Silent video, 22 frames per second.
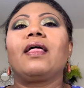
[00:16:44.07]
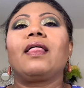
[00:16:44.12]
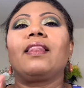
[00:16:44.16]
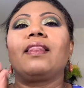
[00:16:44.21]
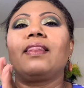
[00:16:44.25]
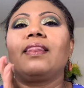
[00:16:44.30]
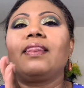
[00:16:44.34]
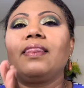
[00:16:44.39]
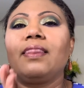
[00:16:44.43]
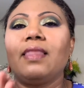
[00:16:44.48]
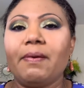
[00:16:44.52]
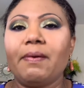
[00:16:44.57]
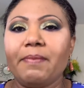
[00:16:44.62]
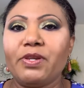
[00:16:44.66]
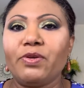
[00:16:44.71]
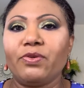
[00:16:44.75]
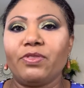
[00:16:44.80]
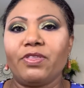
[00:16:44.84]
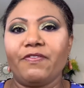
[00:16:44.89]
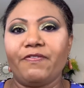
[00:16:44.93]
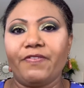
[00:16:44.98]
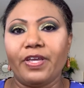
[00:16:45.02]
Let me
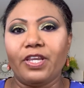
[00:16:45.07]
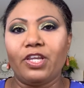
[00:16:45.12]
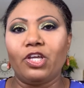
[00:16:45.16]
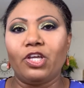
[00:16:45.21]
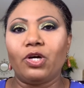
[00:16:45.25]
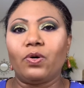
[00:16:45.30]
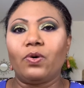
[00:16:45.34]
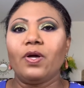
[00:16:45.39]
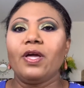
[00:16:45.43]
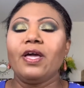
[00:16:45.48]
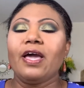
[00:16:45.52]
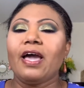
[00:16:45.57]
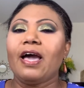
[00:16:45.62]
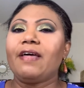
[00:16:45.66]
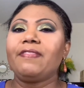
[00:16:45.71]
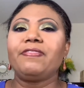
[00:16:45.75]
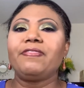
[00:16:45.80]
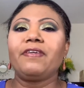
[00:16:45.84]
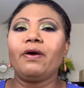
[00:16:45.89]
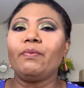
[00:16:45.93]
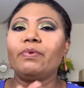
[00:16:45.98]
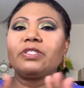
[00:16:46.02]
do the video. And
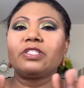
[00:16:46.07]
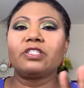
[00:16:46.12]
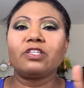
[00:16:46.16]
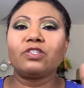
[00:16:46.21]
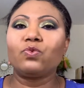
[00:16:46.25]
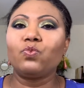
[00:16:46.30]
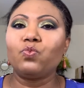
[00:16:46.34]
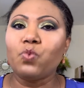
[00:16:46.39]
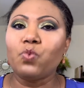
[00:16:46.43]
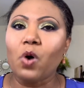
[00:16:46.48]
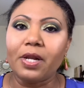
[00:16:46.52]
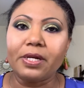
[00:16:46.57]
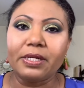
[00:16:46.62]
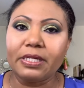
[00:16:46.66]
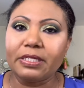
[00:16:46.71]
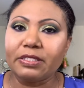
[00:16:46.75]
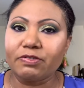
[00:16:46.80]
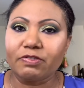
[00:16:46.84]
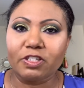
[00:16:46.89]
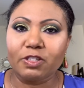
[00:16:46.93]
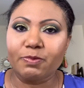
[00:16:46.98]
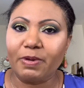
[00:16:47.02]
there was this one
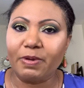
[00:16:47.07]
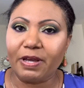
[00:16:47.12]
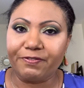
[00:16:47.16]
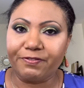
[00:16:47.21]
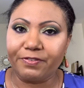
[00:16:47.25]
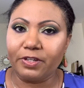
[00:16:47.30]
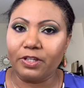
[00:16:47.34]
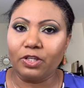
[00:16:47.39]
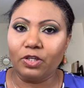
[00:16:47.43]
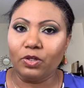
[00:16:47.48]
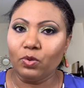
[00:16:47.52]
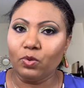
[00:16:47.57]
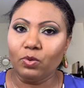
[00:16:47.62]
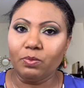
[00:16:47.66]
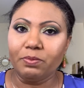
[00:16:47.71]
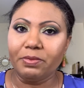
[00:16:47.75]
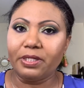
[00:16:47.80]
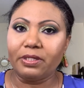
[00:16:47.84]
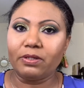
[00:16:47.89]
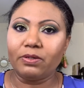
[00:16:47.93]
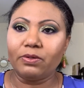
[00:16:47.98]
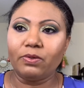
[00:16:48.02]
disrespectful
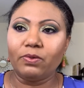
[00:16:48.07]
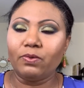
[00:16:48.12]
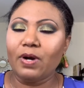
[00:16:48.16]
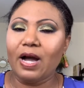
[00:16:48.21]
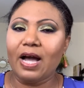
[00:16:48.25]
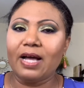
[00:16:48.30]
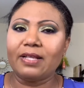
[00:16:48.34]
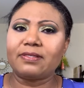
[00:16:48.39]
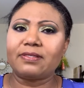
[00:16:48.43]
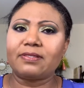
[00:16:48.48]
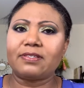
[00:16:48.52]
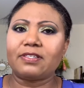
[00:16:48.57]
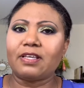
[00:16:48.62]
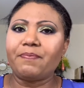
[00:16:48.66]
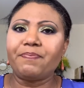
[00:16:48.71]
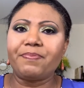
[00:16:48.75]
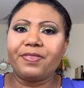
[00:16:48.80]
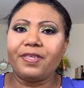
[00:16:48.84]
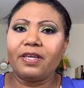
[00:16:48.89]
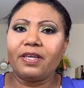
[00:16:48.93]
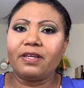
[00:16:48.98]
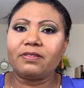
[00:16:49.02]
human who had
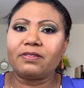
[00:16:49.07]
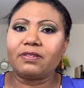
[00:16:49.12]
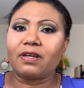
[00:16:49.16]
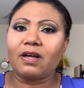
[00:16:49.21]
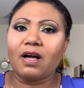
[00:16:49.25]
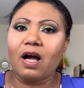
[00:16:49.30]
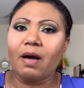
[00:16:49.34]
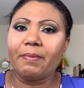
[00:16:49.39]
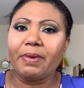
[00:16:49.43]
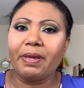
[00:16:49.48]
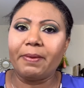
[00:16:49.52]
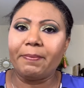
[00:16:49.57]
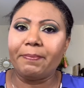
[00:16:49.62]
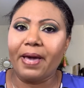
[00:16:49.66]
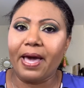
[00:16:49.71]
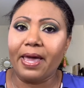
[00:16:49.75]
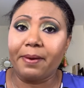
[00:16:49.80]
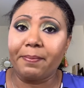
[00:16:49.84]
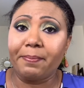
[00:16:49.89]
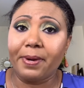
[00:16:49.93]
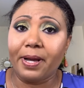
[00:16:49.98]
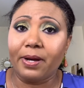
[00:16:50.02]
something to comment
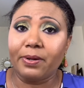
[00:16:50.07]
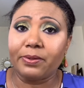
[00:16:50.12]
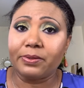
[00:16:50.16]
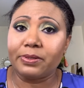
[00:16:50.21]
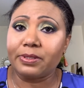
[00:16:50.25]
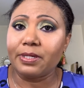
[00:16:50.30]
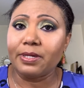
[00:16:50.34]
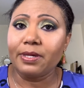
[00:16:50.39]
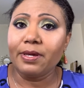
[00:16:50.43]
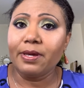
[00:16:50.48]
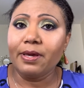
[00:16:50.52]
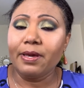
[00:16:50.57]
bad about